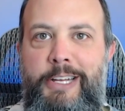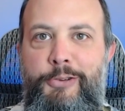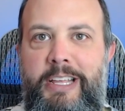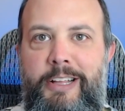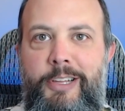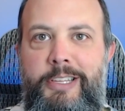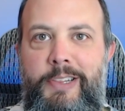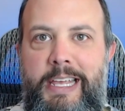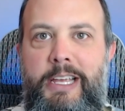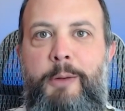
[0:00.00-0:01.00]
You can click the
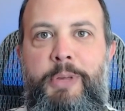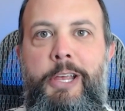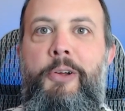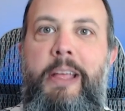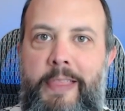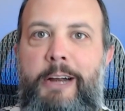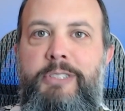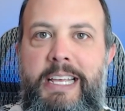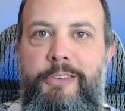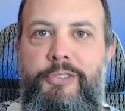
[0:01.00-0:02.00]
link up here and that'll
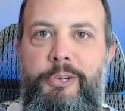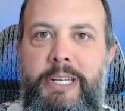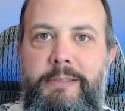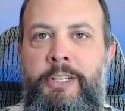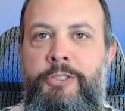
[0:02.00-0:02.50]
take you to it.